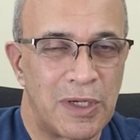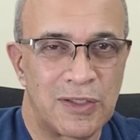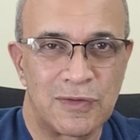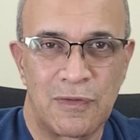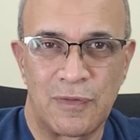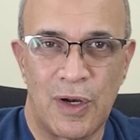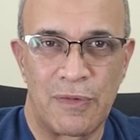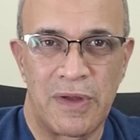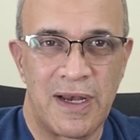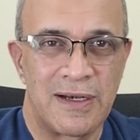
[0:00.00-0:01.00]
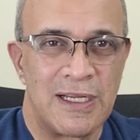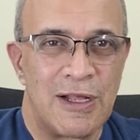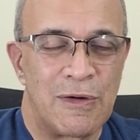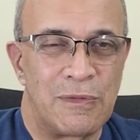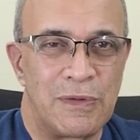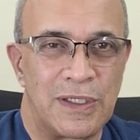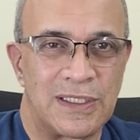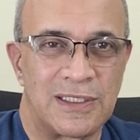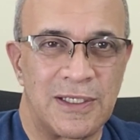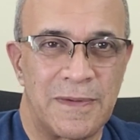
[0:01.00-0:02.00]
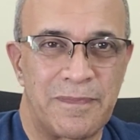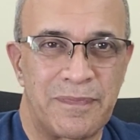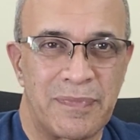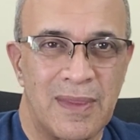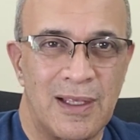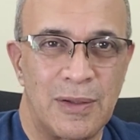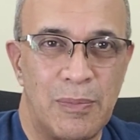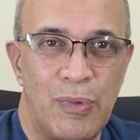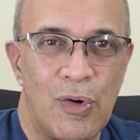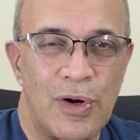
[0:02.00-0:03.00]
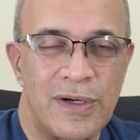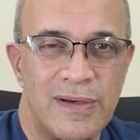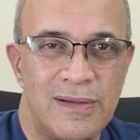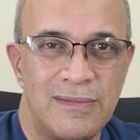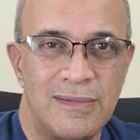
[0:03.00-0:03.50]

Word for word: Was Microsoft not aware? Was the board